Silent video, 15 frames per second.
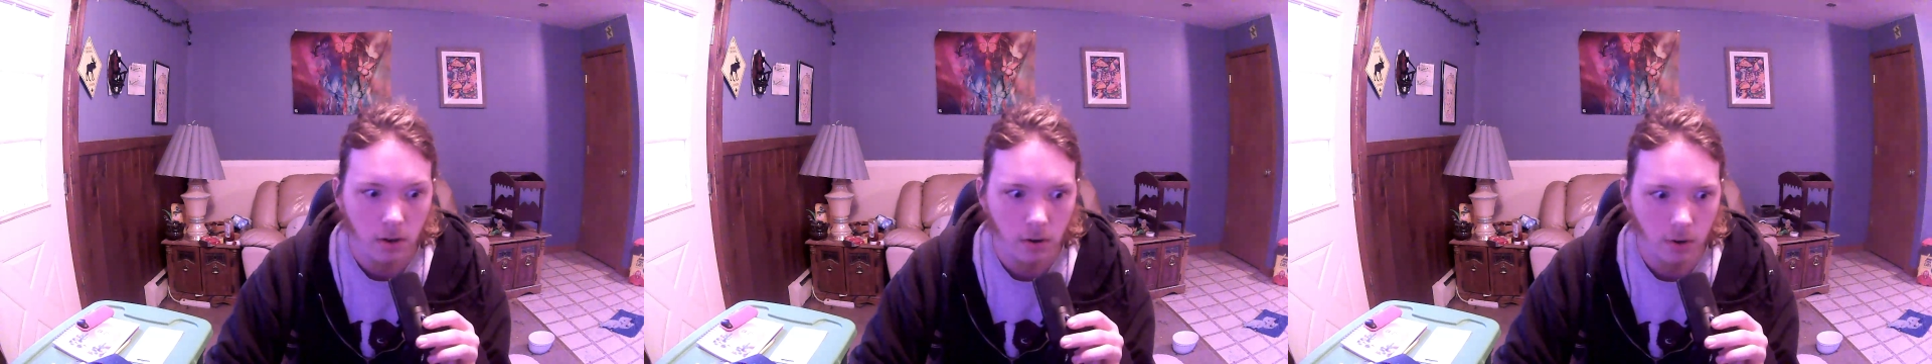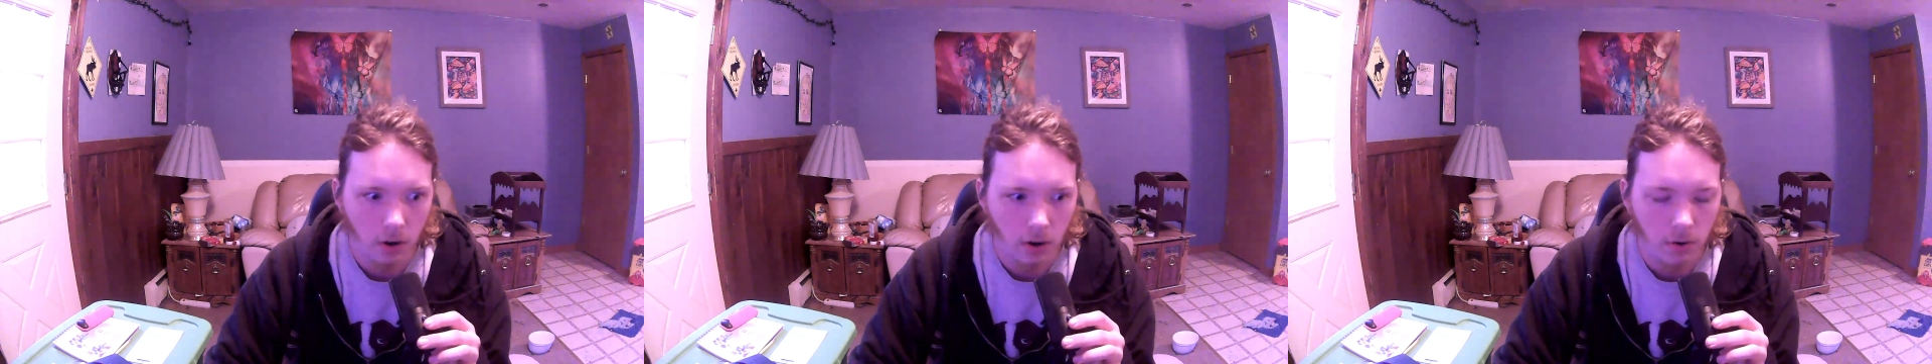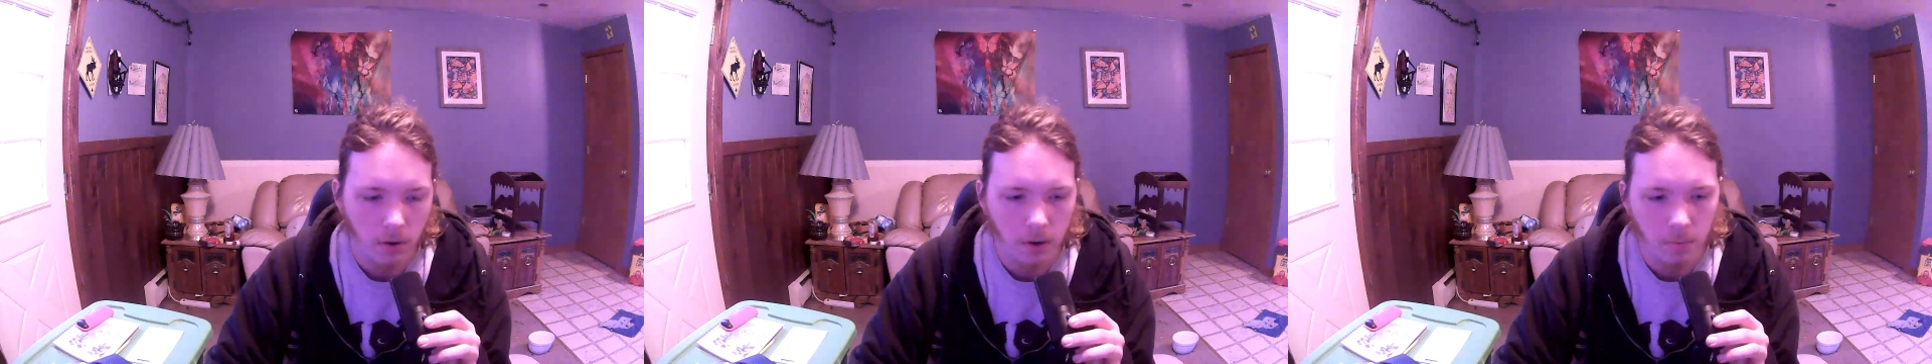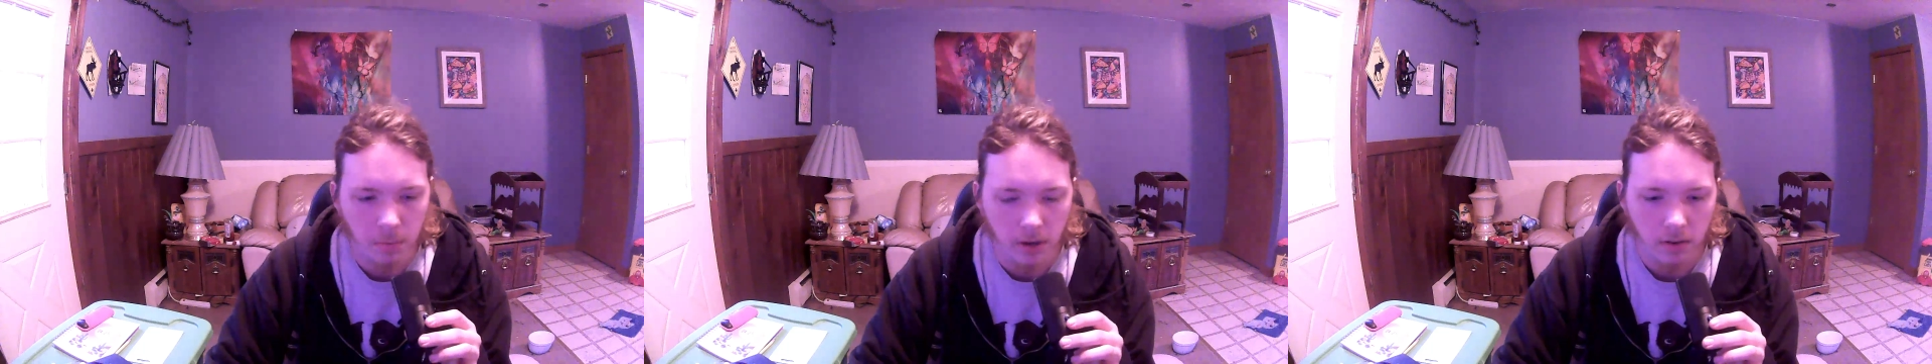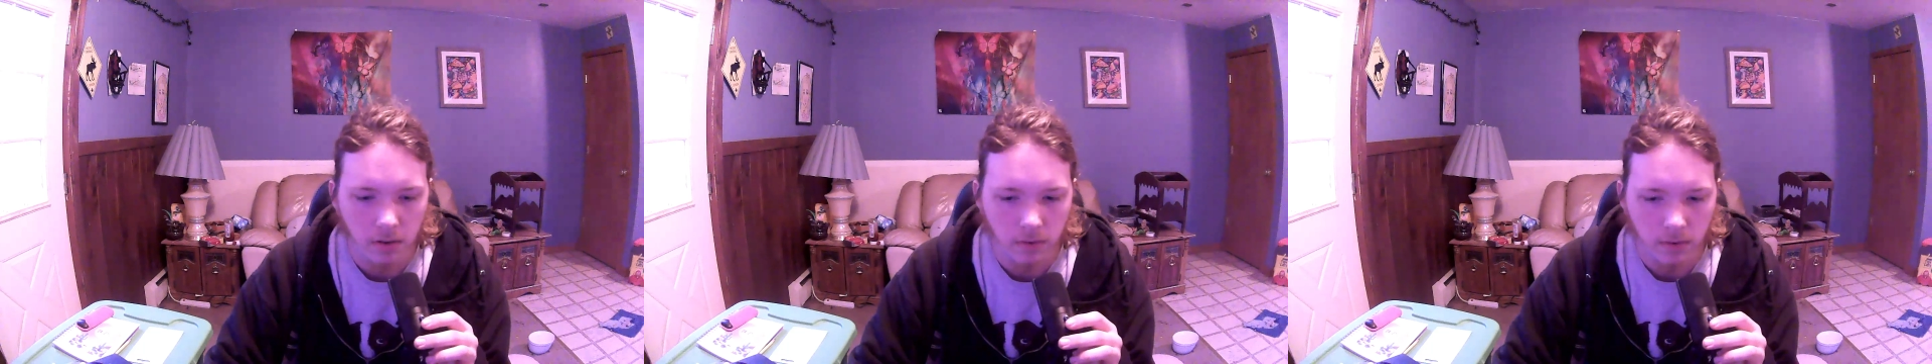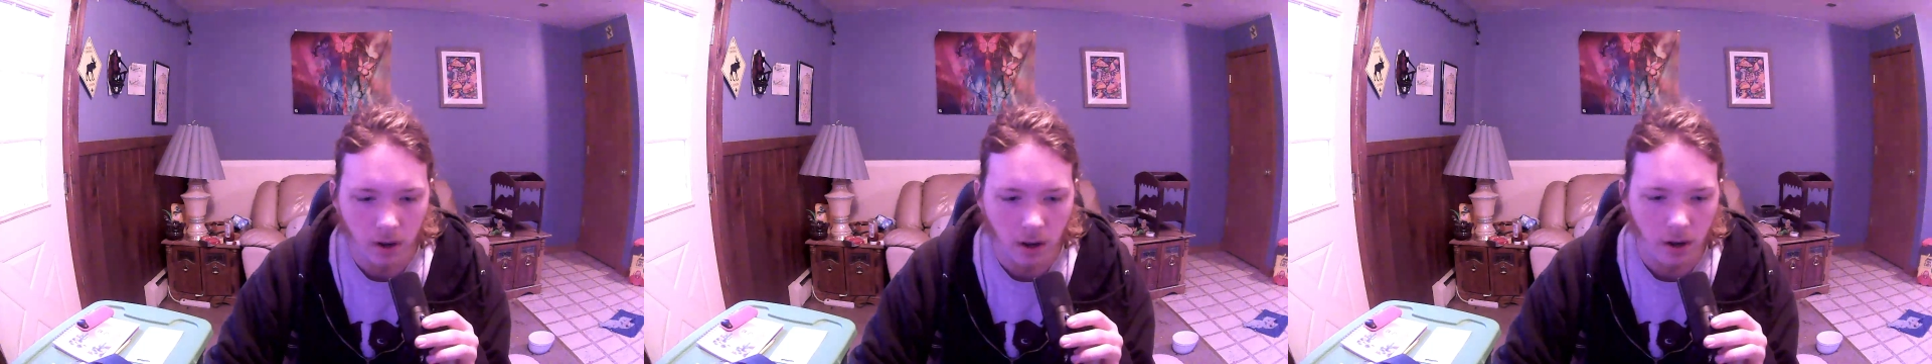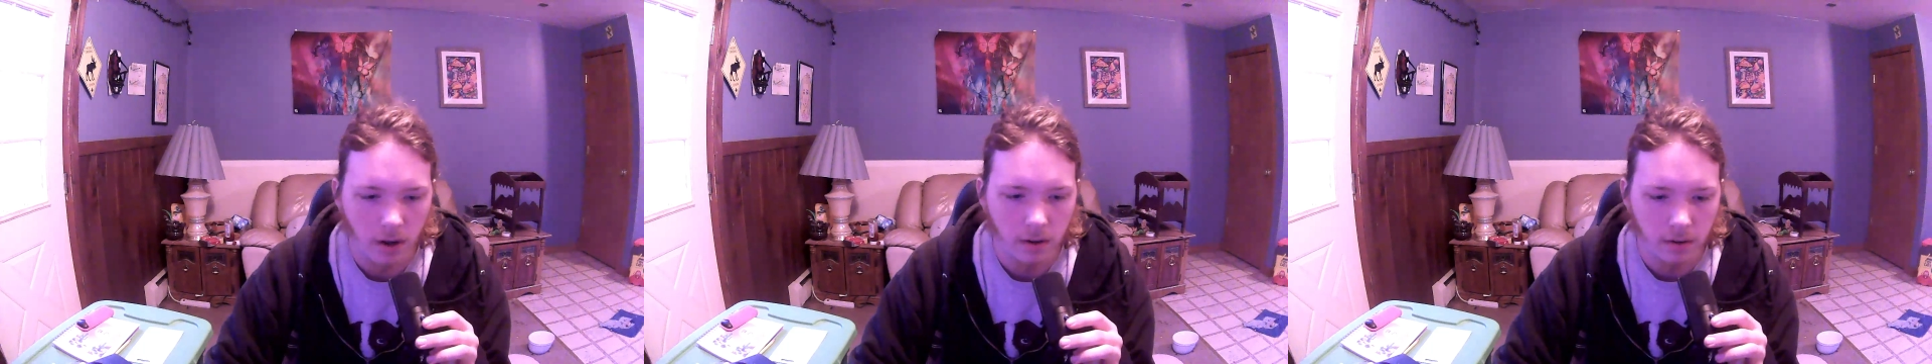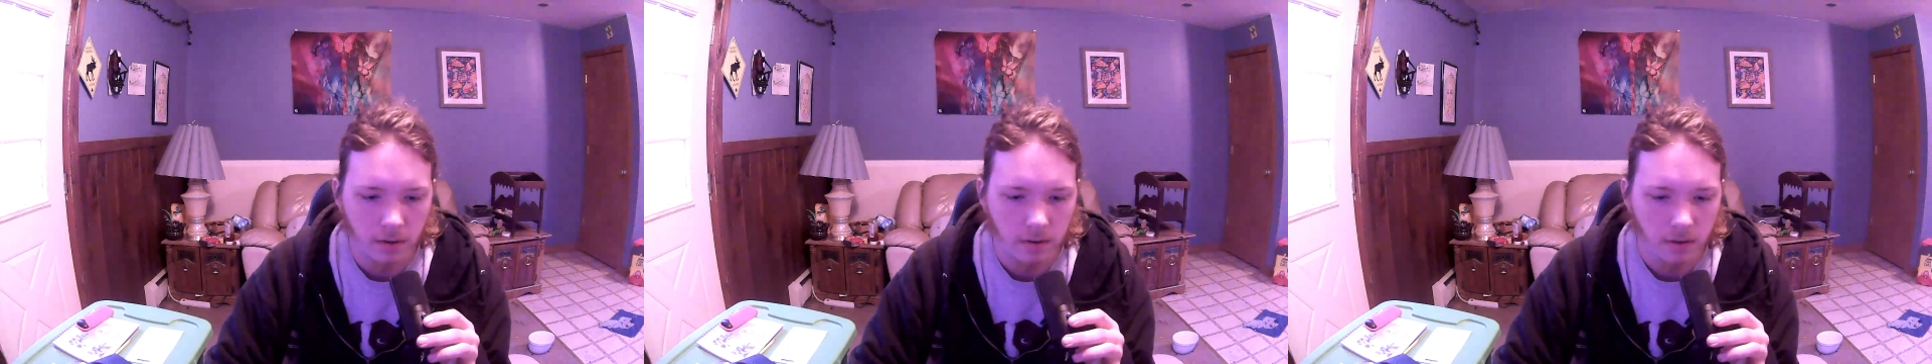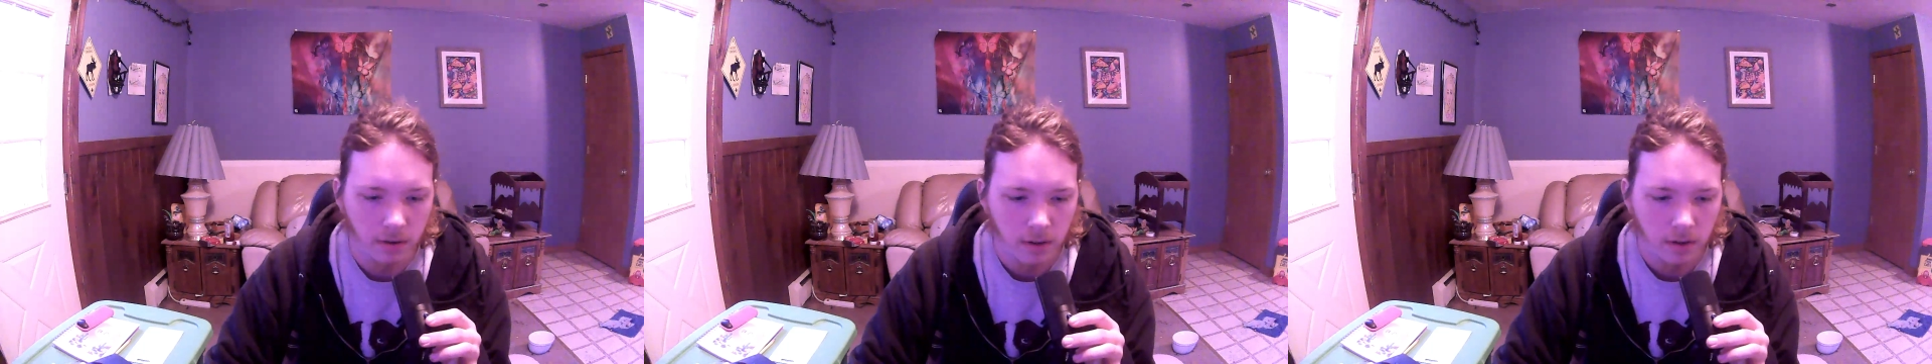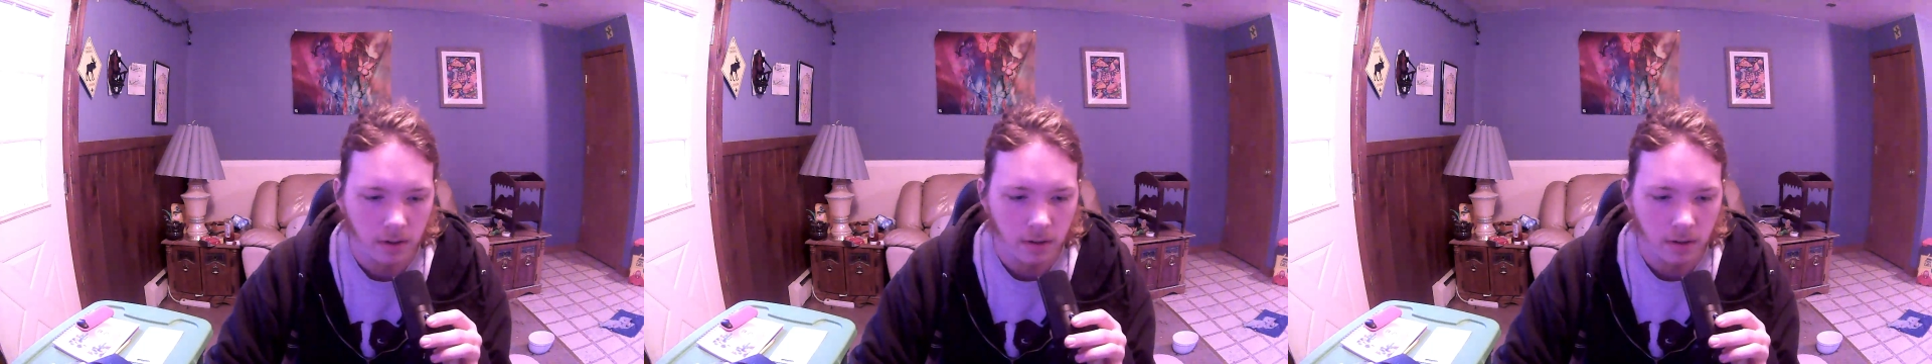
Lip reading: grow a bunch of cotton